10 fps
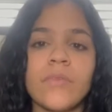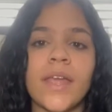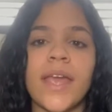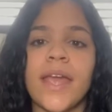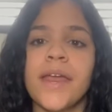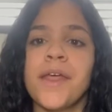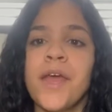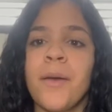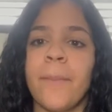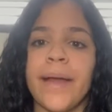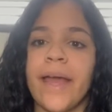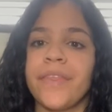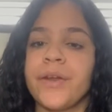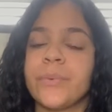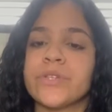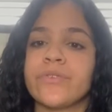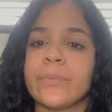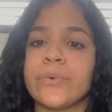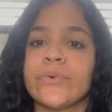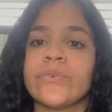And my catheter was
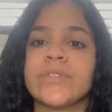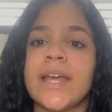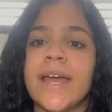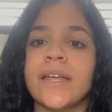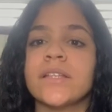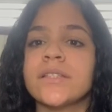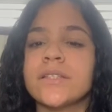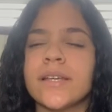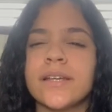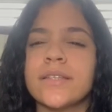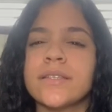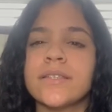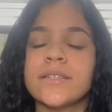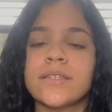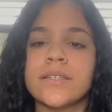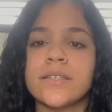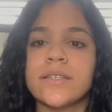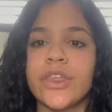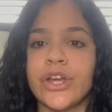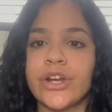removed at
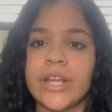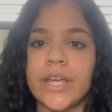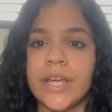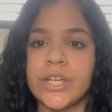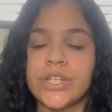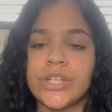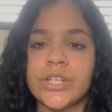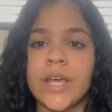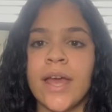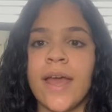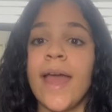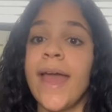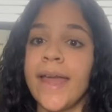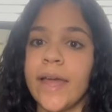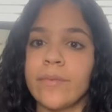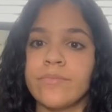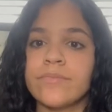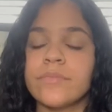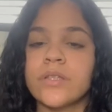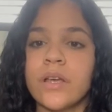6.30-ish a.m.
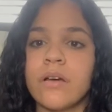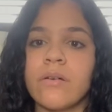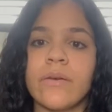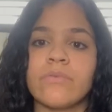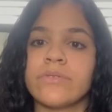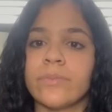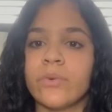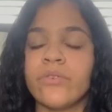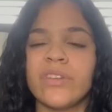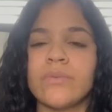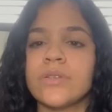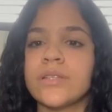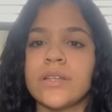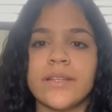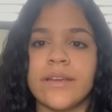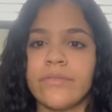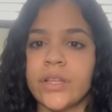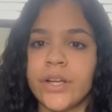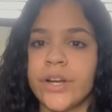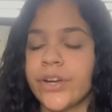So it was removed. It was it didn't
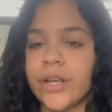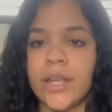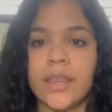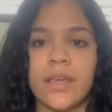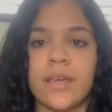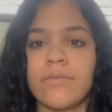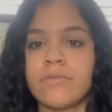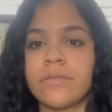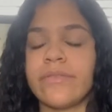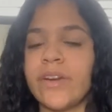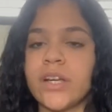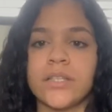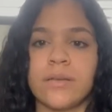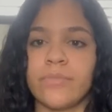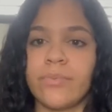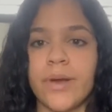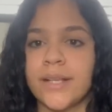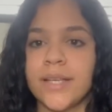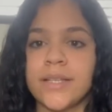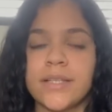really hurt or anything. It was a very simple
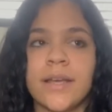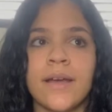process.